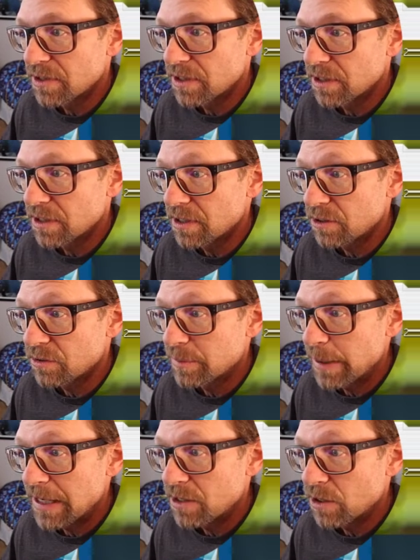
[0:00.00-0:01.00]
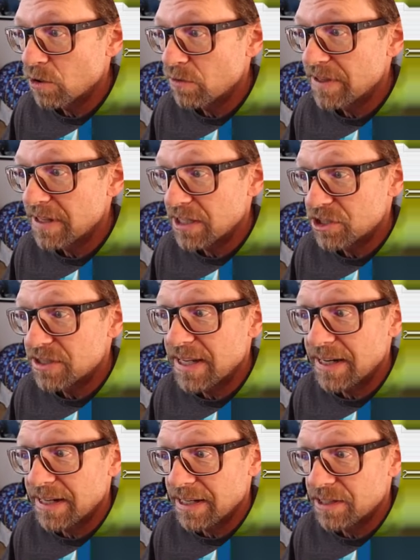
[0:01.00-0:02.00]
the GridPane OVH
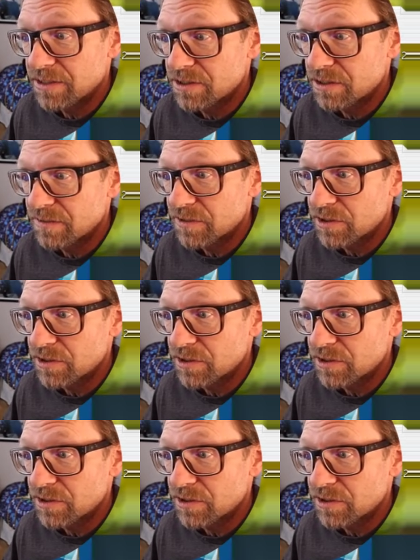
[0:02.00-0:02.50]
dedicated server.